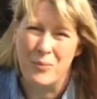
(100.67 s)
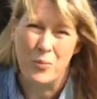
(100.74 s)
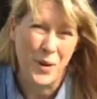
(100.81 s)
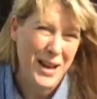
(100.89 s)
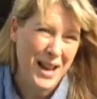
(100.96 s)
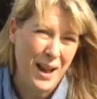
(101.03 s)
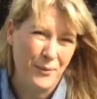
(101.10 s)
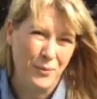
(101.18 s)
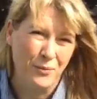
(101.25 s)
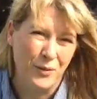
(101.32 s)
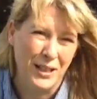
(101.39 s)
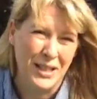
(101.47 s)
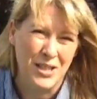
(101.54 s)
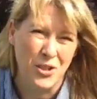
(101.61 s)
We haven't
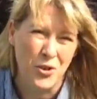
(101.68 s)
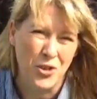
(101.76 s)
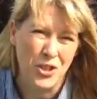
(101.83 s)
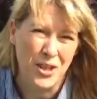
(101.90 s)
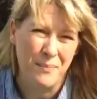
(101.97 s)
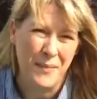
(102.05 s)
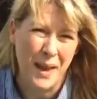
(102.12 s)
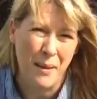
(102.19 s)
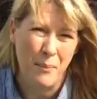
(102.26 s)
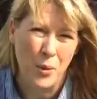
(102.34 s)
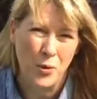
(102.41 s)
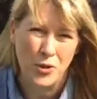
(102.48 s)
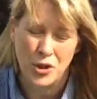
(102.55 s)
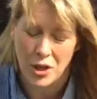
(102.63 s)
really touched them that
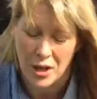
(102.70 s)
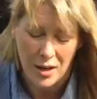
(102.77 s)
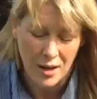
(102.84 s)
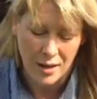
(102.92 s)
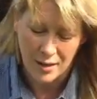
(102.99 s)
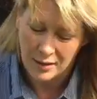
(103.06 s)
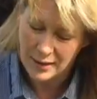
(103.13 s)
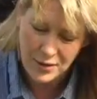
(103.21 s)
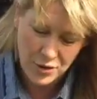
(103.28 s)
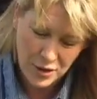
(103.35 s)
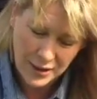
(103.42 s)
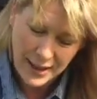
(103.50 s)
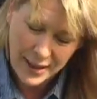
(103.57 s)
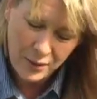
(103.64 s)
much.
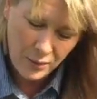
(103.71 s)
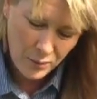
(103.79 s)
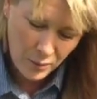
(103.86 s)
Literally,